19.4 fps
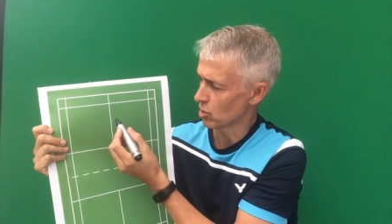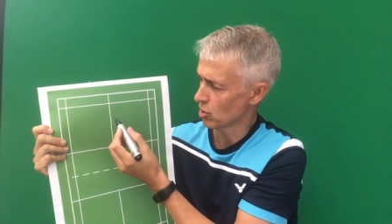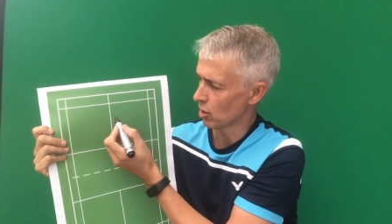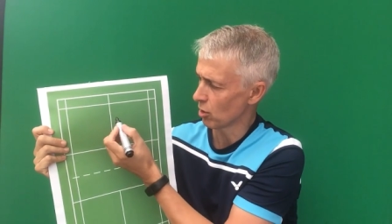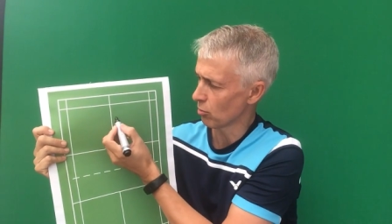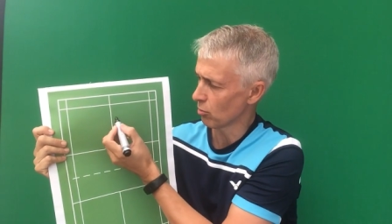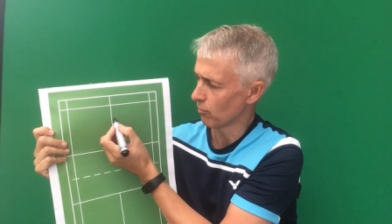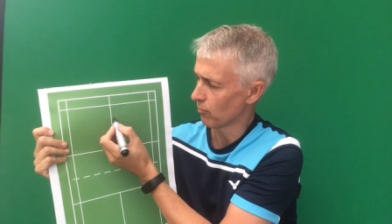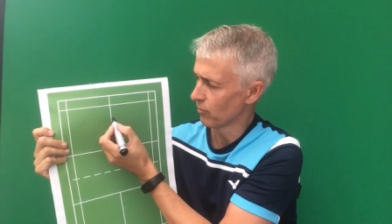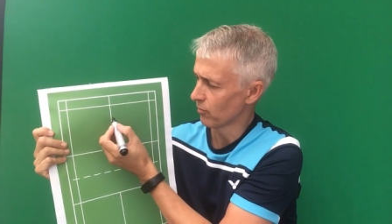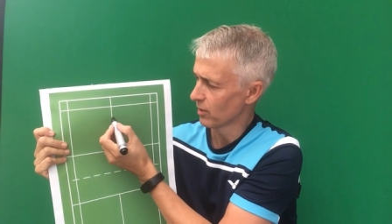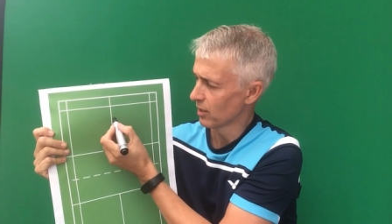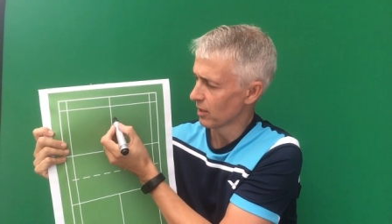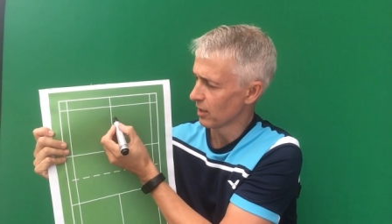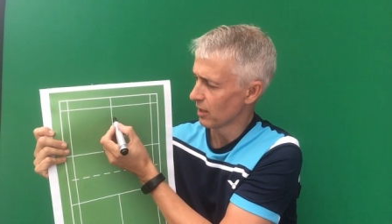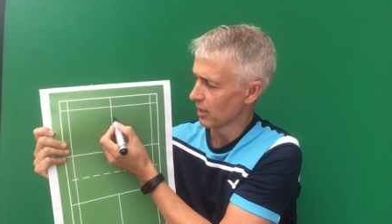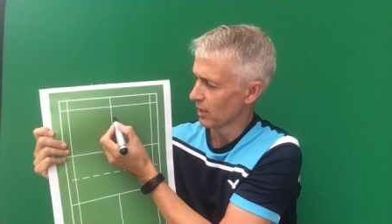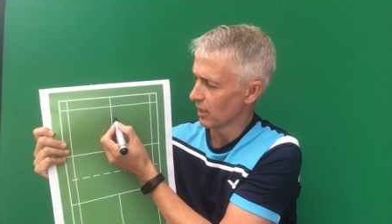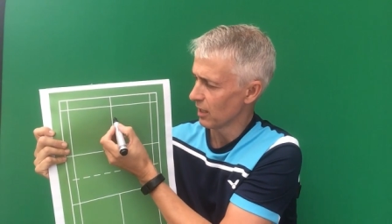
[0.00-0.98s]
So
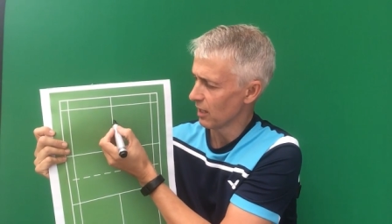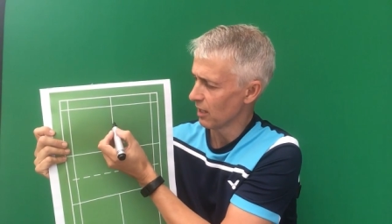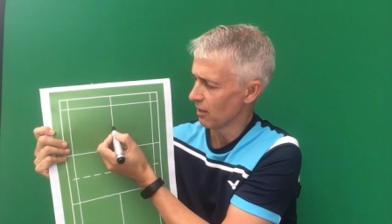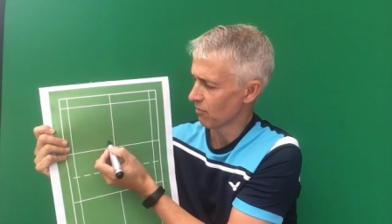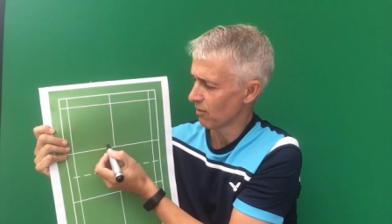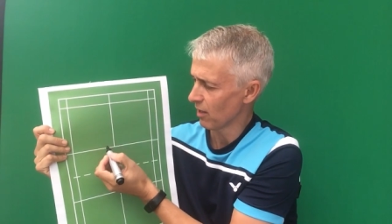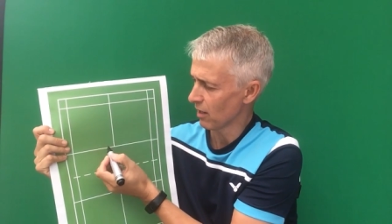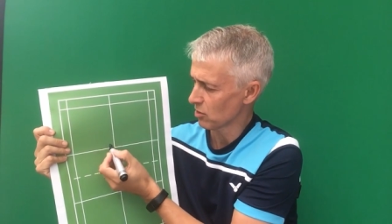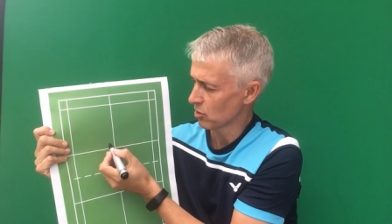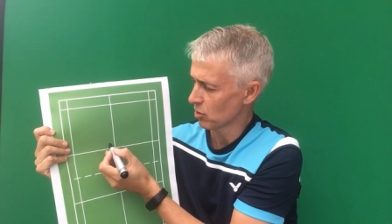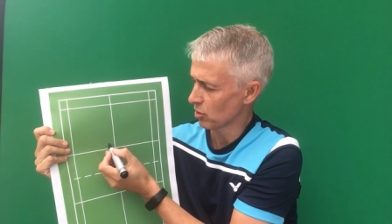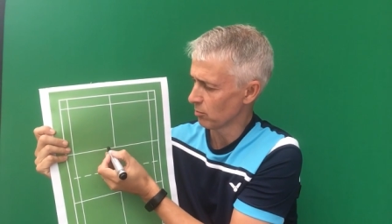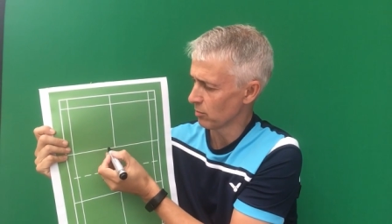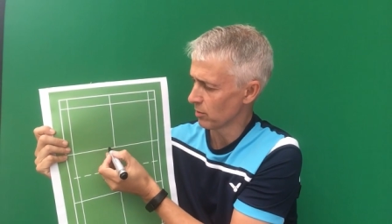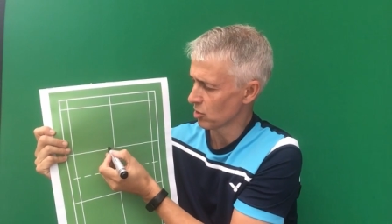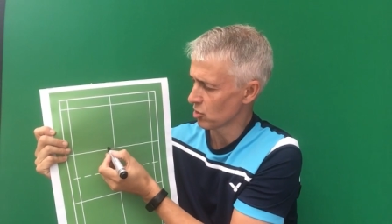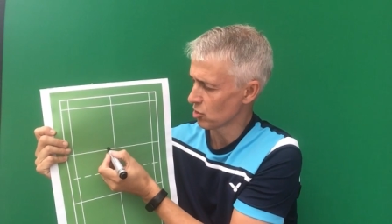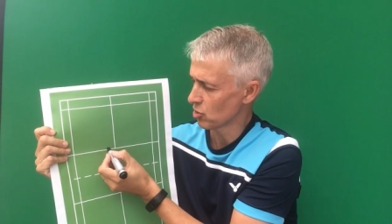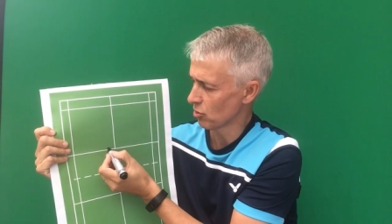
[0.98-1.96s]
if that's going
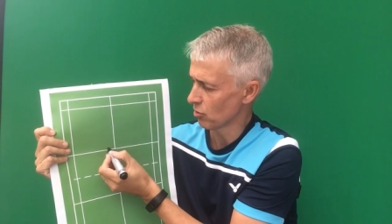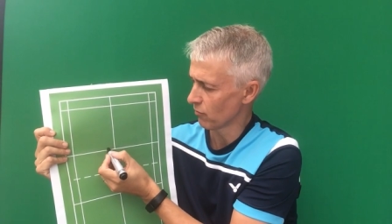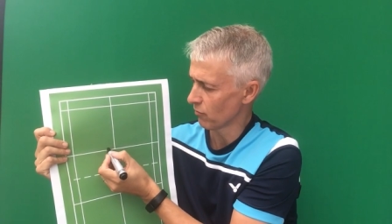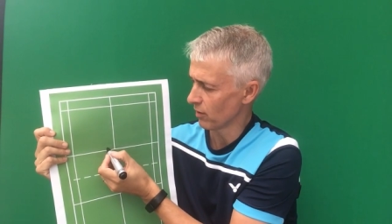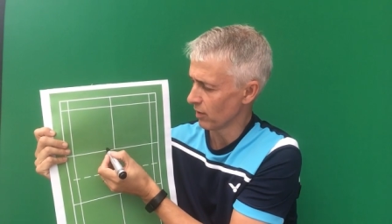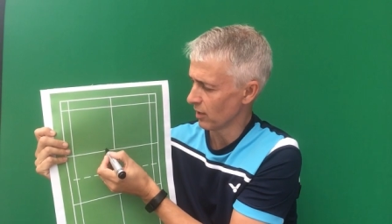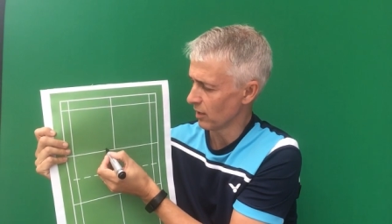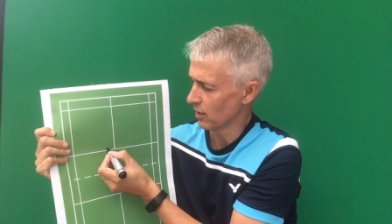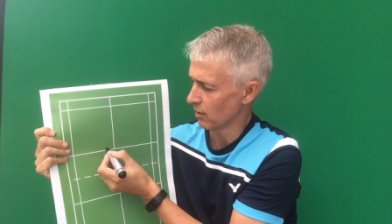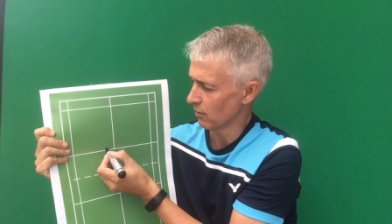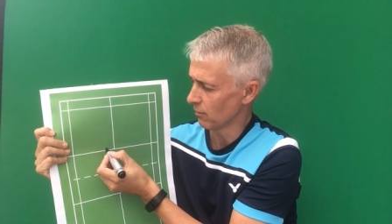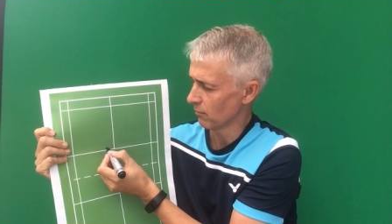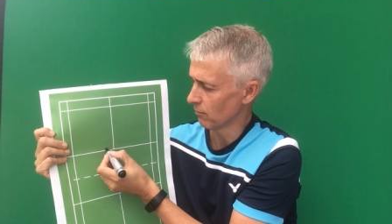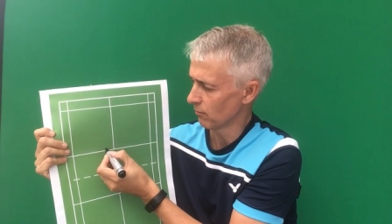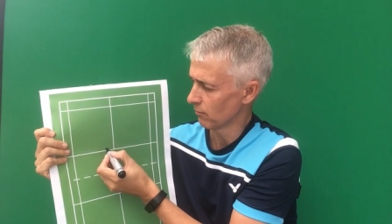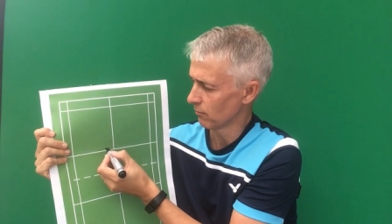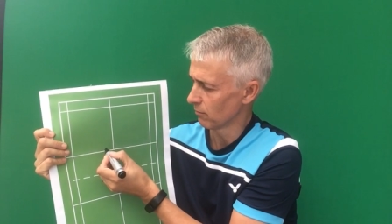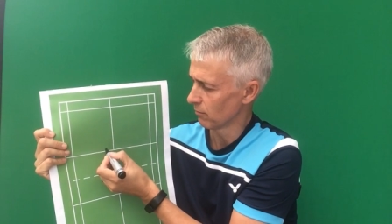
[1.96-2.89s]
to be the server here,